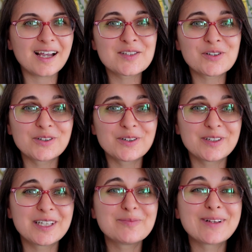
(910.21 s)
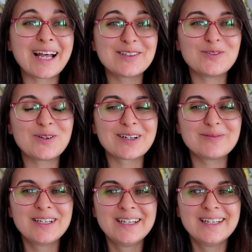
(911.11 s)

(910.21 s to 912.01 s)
as your learning platform?